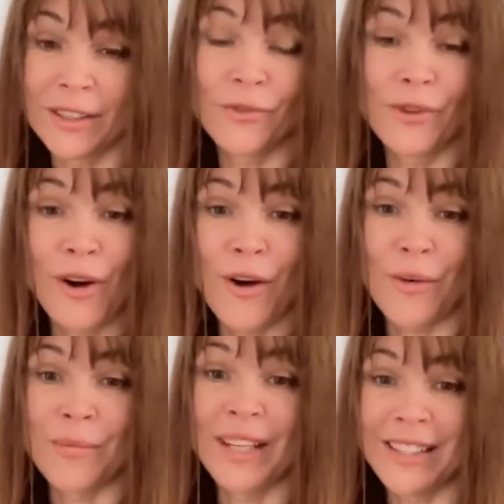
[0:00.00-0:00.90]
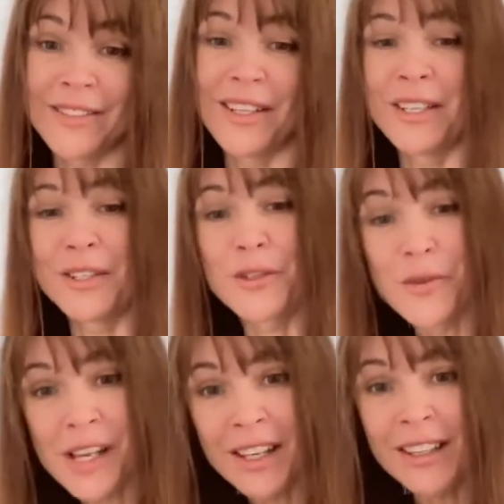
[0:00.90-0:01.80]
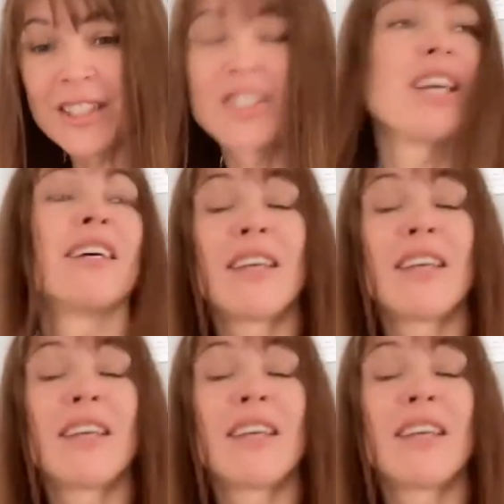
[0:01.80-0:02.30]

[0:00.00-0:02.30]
it from Latin into English,